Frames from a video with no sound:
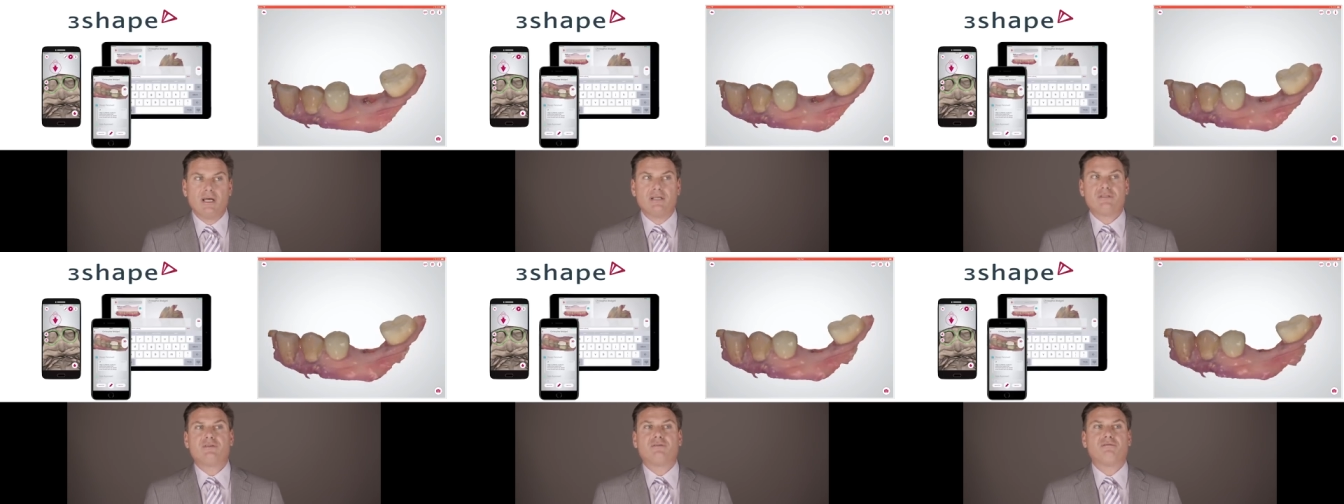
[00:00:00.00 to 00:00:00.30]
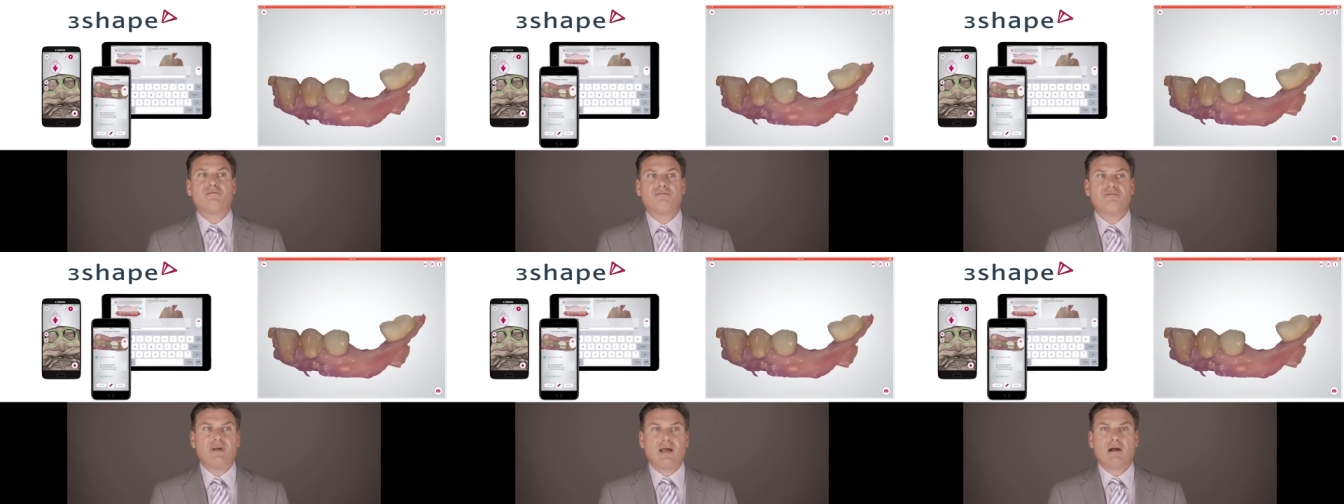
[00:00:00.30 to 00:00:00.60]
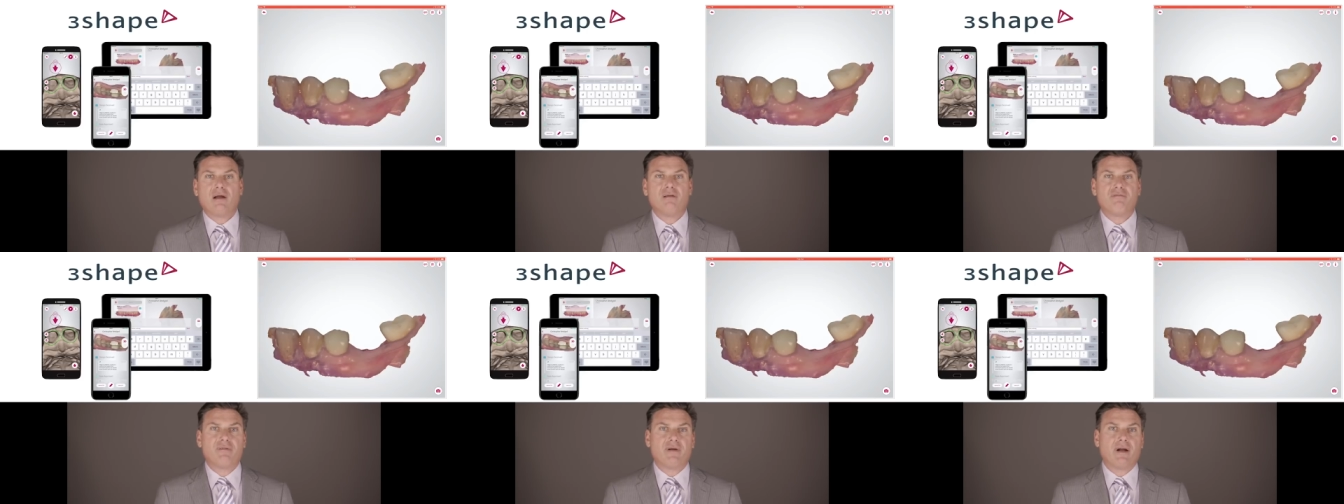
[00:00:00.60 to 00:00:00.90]
It's a
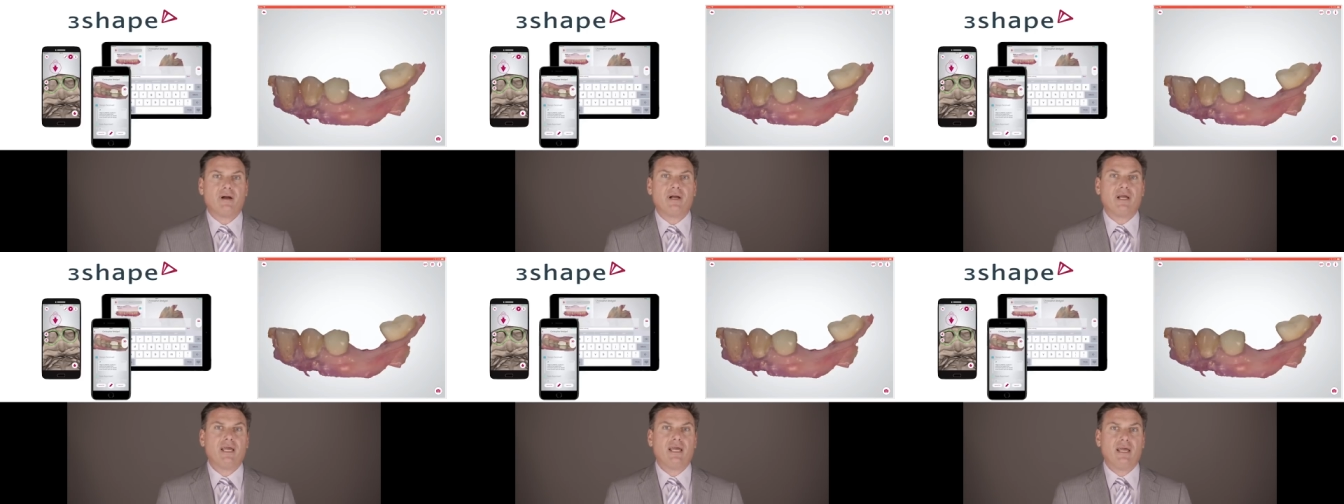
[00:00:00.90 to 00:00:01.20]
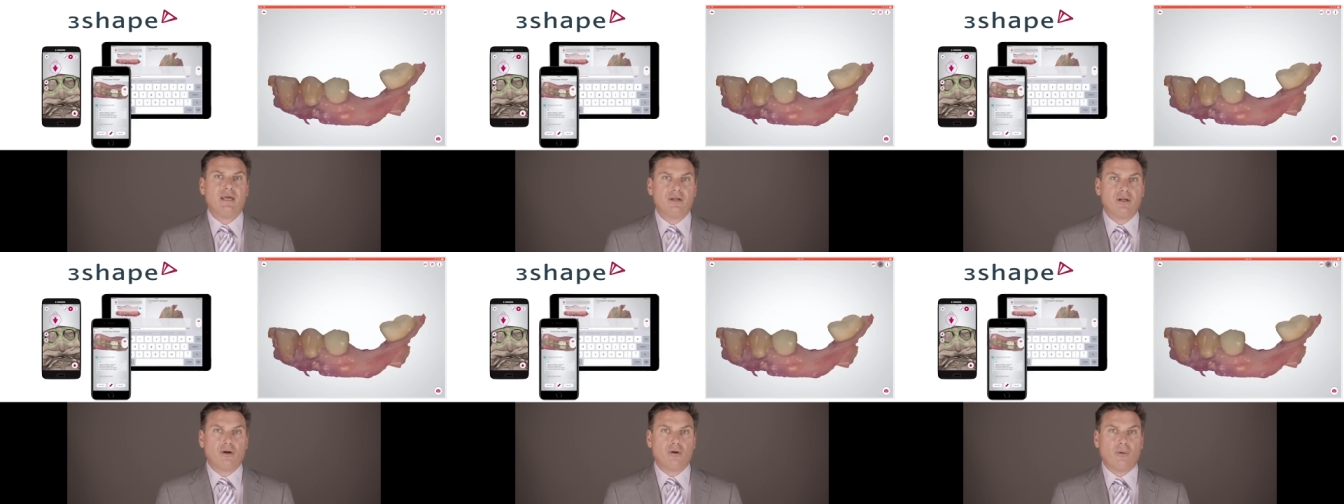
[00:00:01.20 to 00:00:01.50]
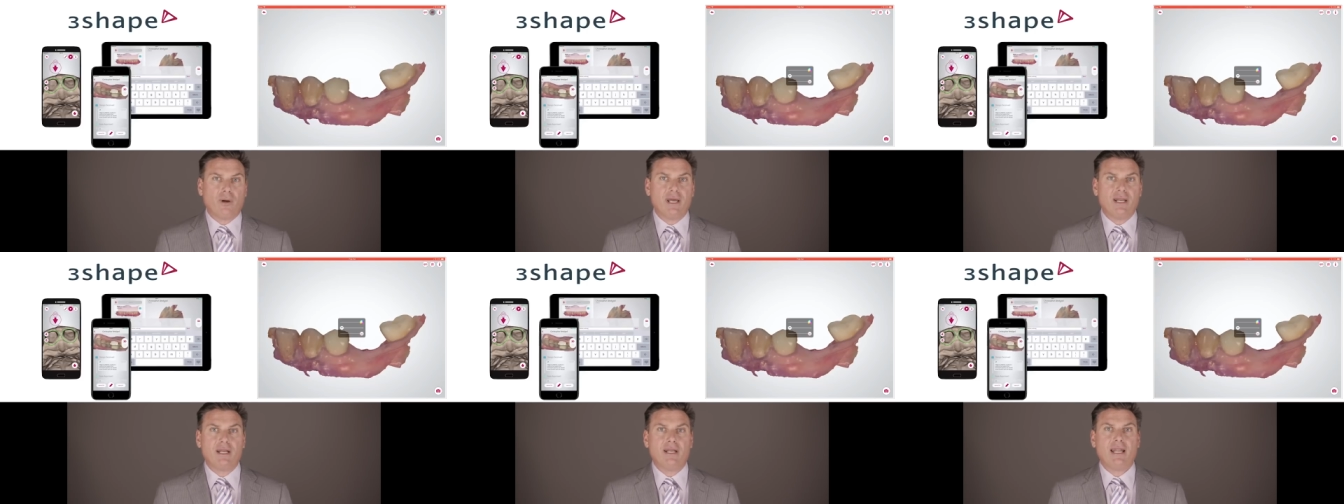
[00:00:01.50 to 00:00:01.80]
very, very
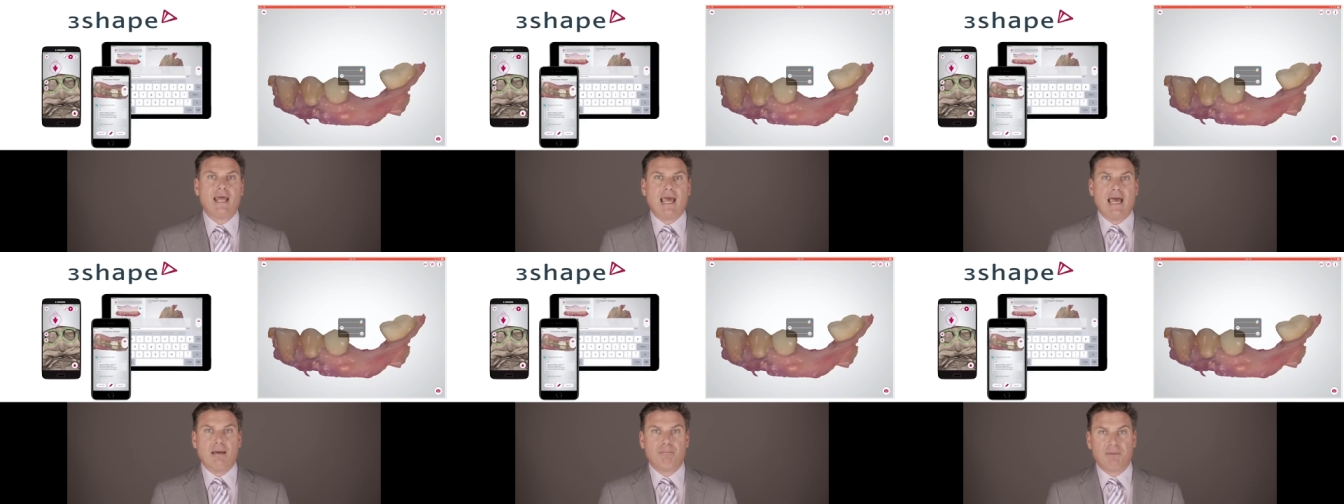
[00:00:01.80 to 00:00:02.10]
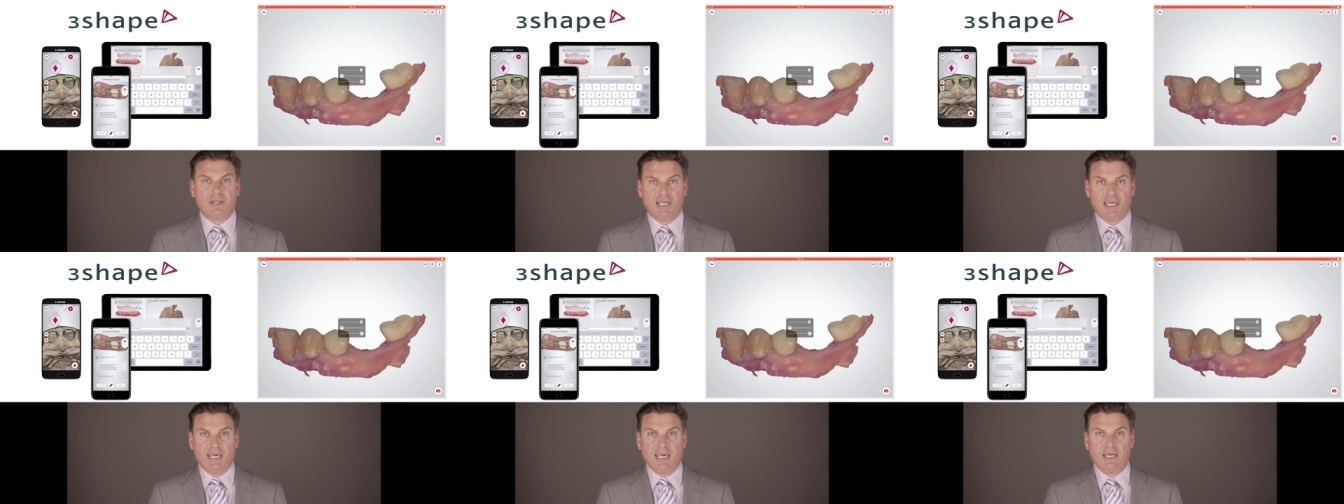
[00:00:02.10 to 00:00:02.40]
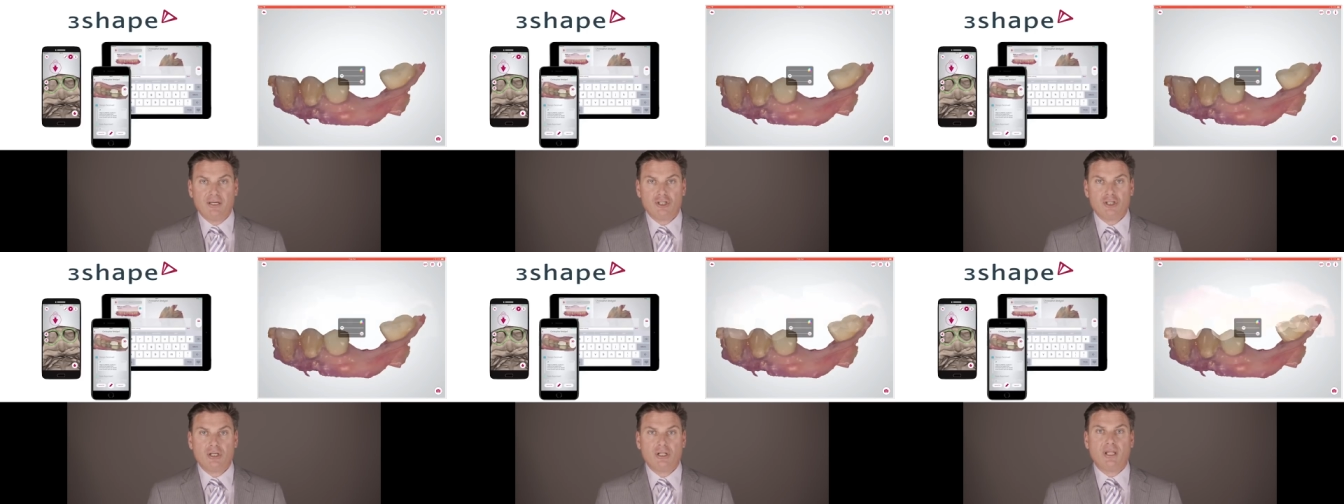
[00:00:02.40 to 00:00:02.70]
integrated
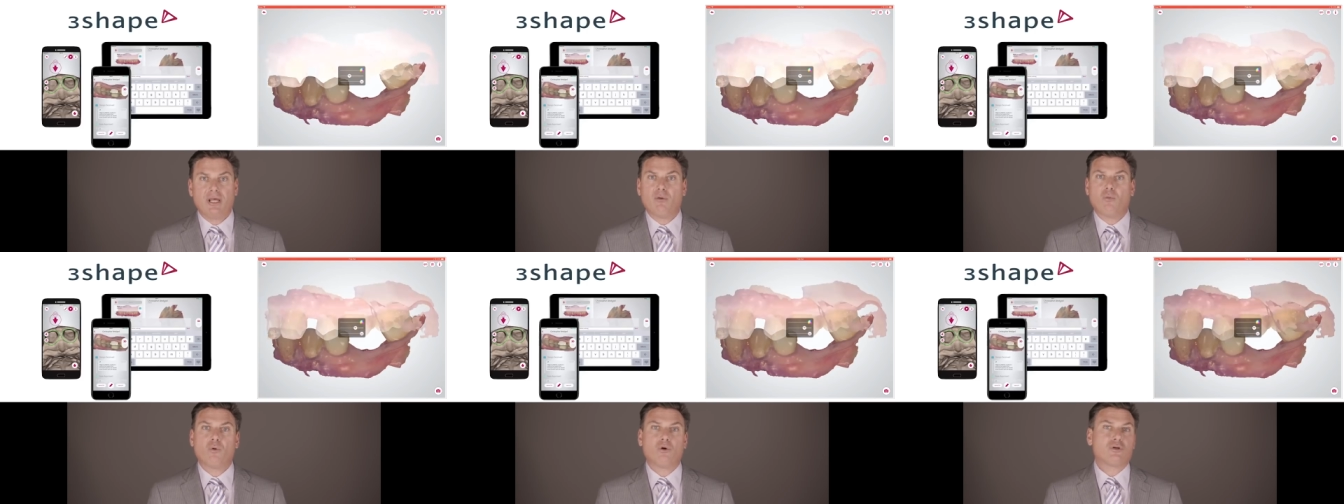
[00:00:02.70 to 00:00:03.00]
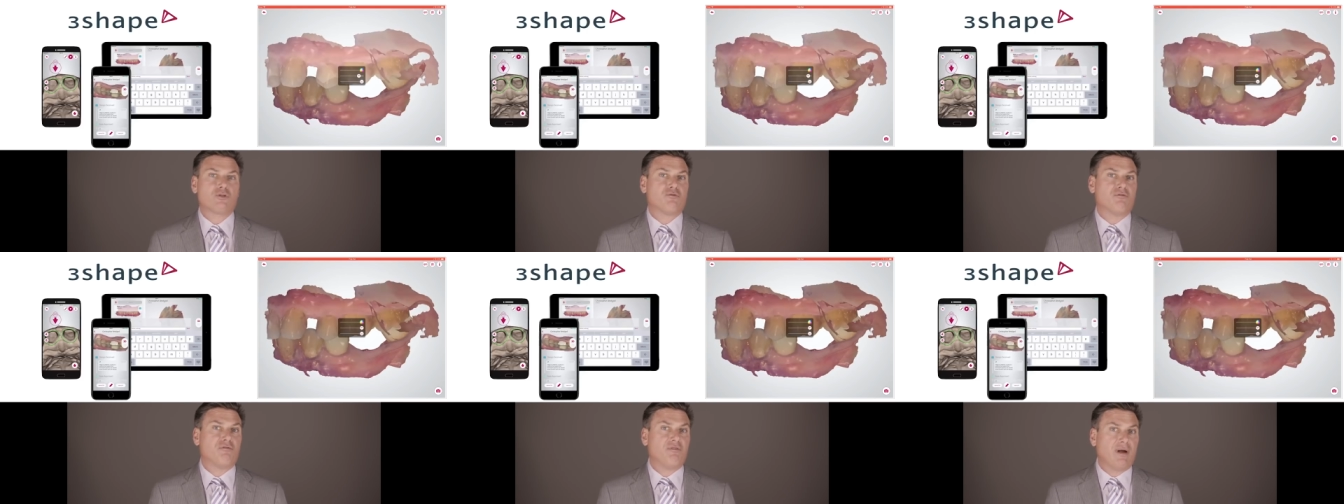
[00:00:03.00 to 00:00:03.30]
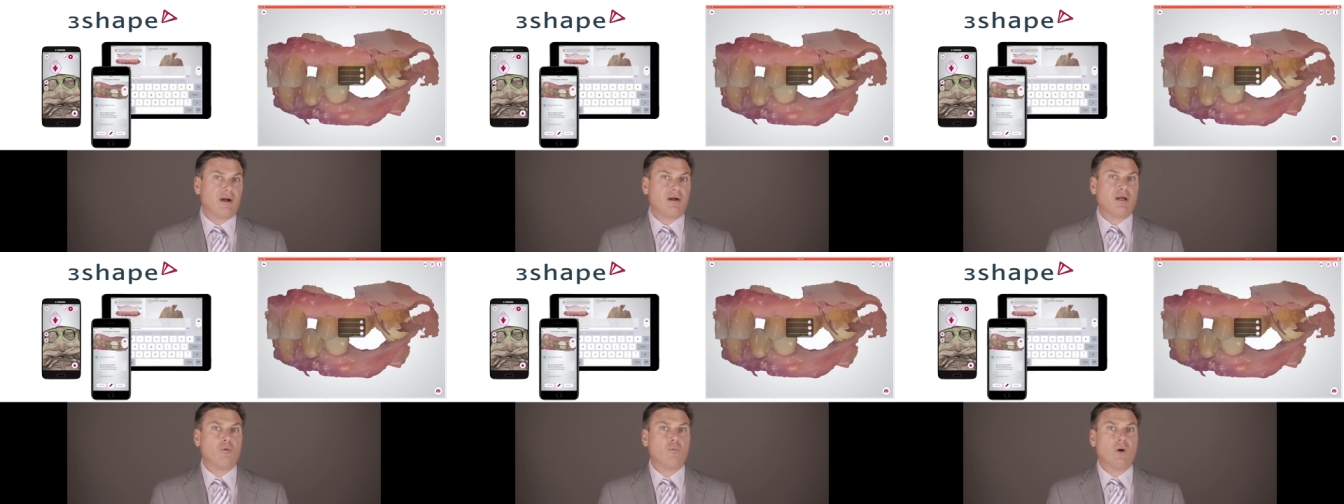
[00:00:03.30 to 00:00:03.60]
application that works
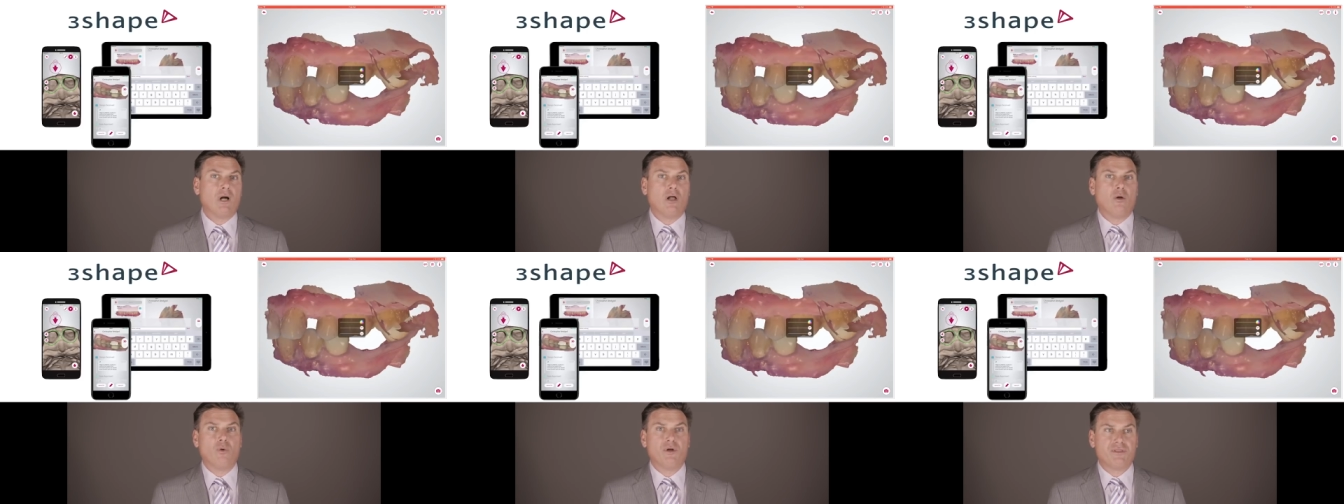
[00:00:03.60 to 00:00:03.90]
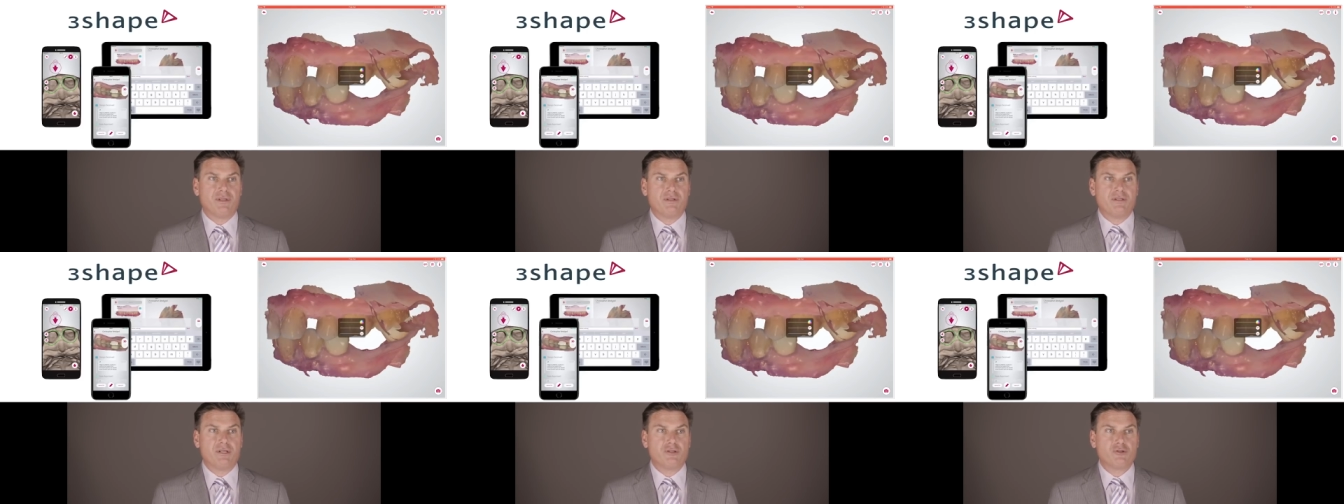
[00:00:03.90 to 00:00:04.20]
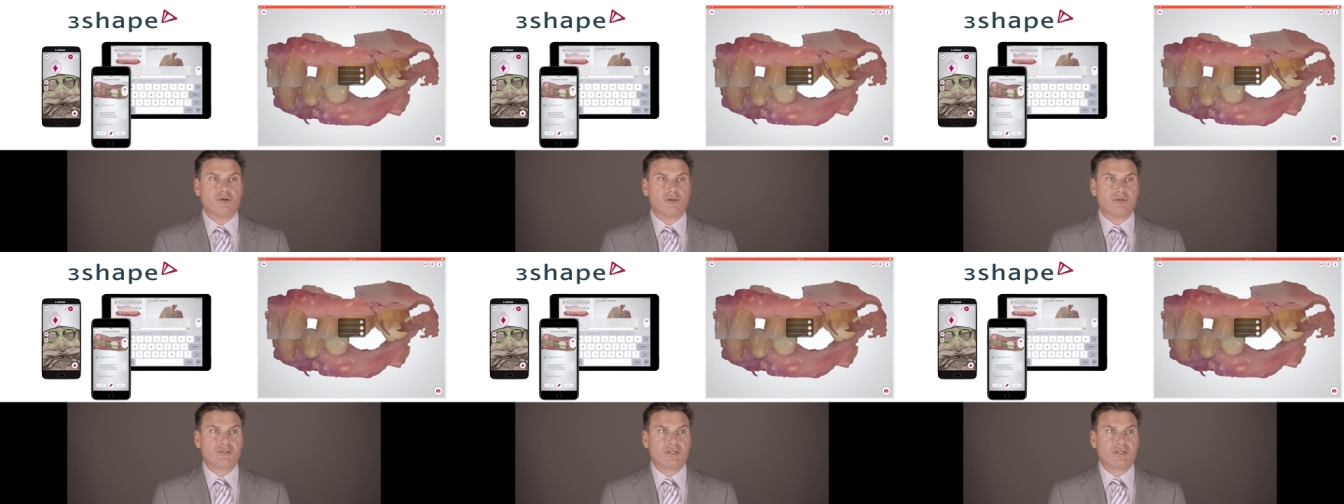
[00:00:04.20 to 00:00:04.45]
very well with the digital